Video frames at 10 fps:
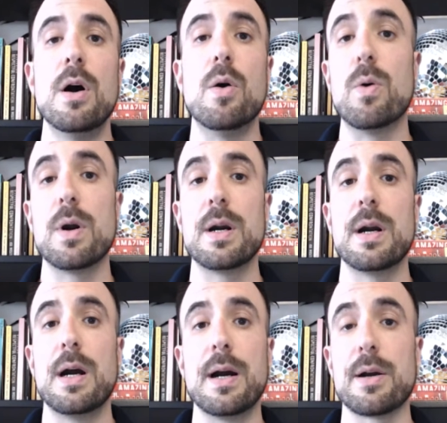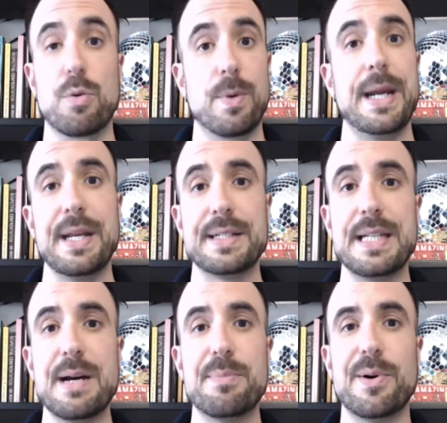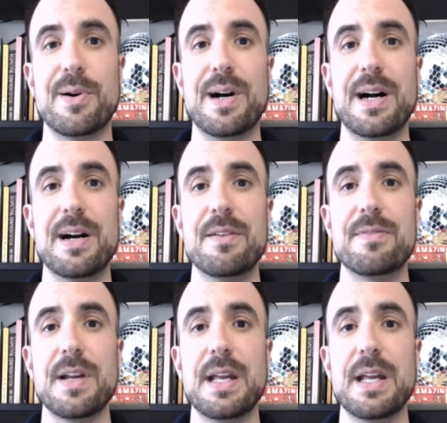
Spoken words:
Or a great example of